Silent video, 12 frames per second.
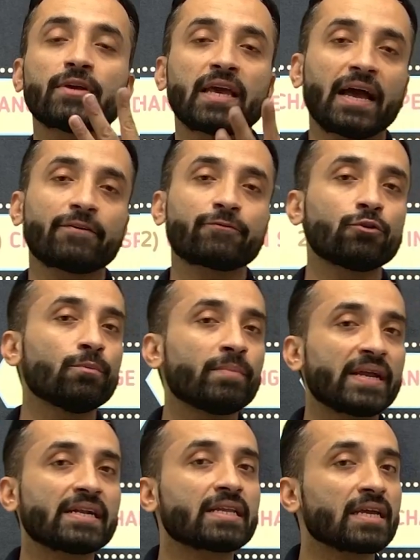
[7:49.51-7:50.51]
have to
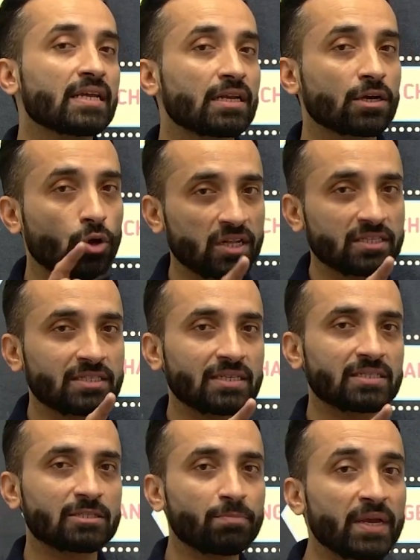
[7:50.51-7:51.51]
maintain a constant
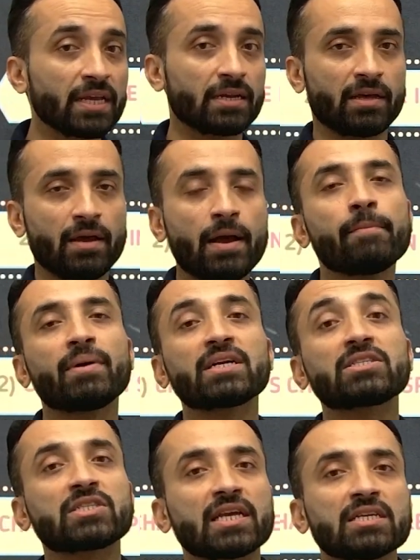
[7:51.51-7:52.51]
speed but
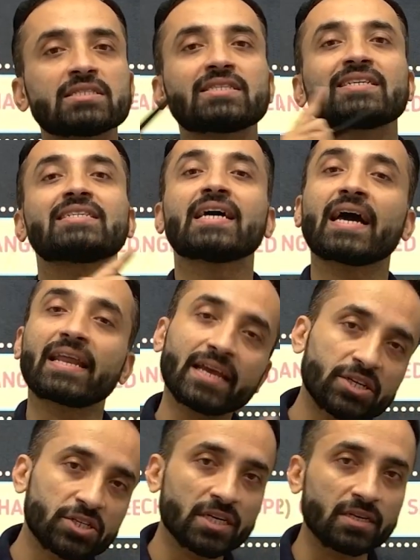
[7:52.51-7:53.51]
change the
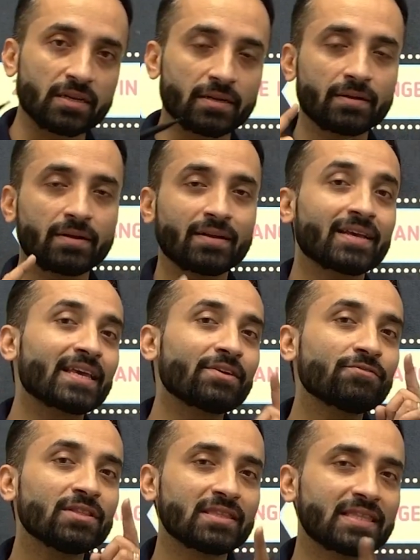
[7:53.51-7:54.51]
direction,
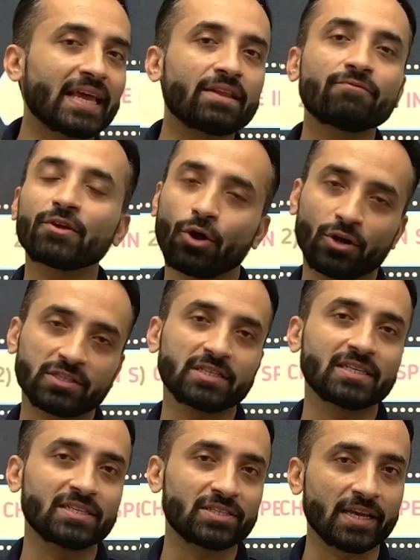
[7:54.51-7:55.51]
even then velocity
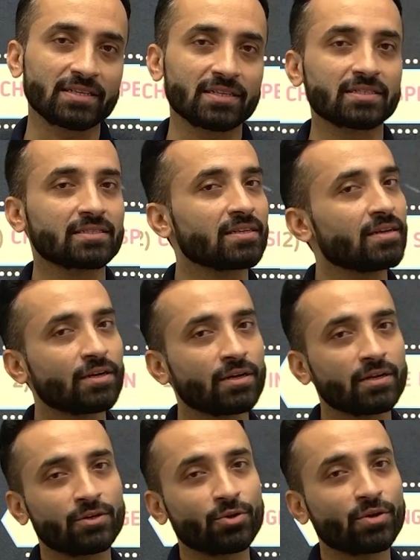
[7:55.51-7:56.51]
changes.
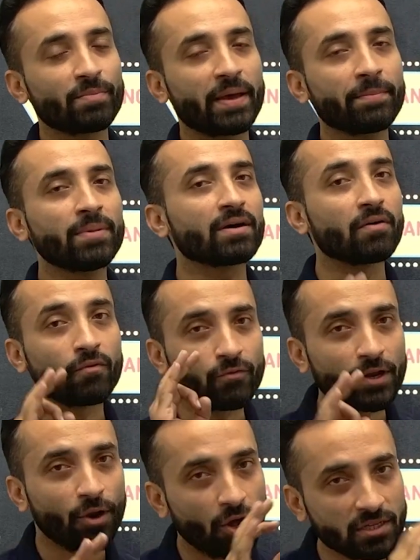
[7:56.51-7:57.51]
Do you remember?
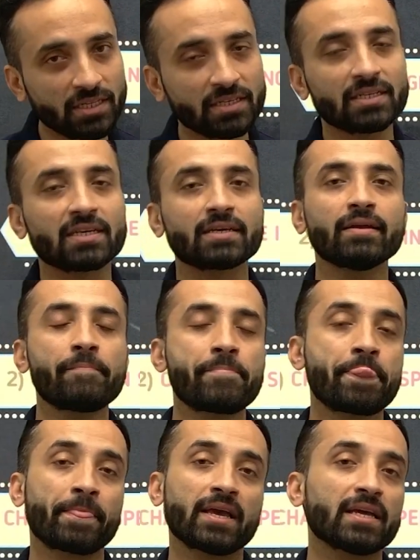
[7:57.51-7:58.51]
Velocity
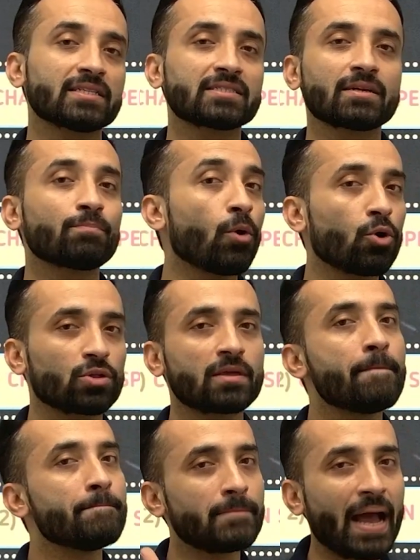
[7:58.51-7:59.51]
is both
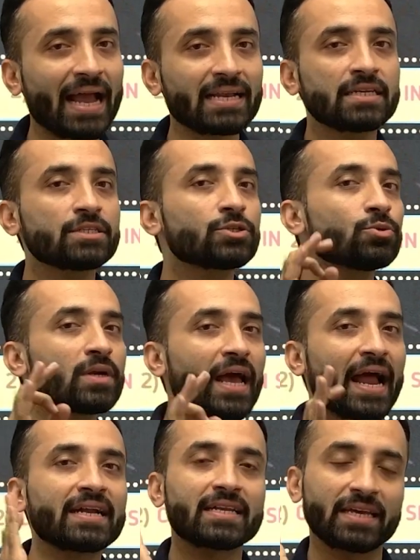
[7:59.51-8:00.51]
magnitude
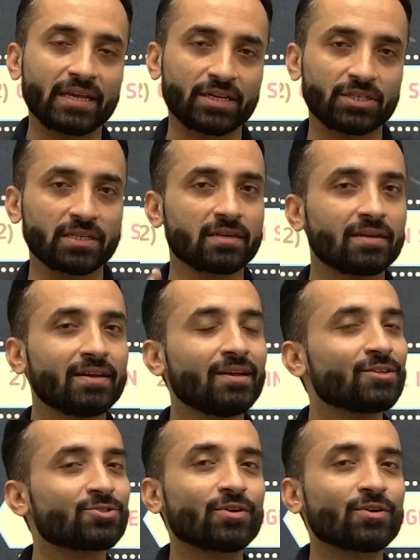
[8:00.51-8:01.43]
and direction. So,